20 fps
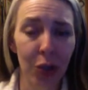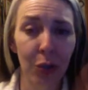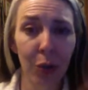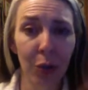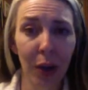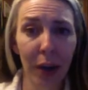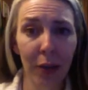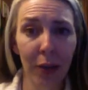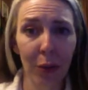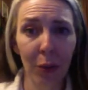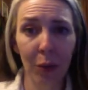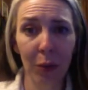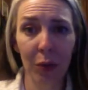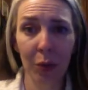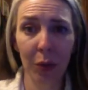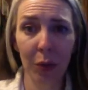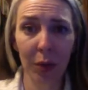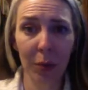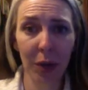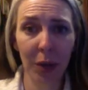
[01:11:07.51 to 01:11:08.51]
You
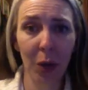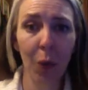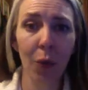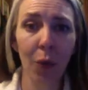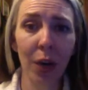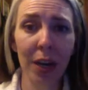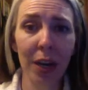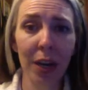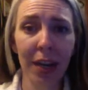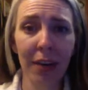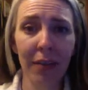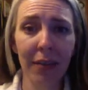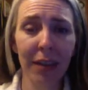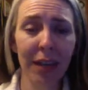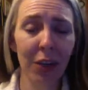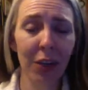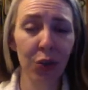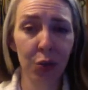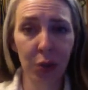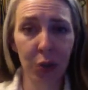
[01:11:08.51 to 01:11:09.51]
want to be at one end of the
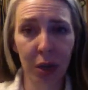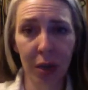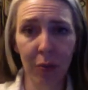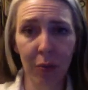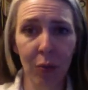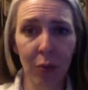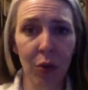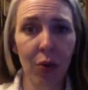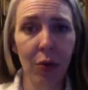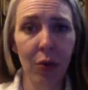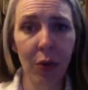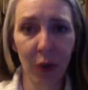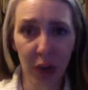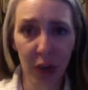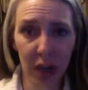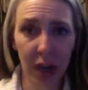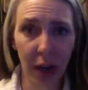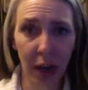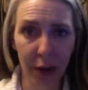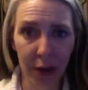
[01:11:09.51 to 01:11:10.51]
extreme or
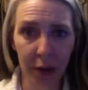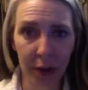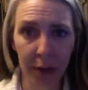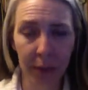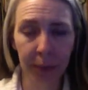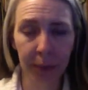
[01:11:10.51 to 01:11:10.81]
another.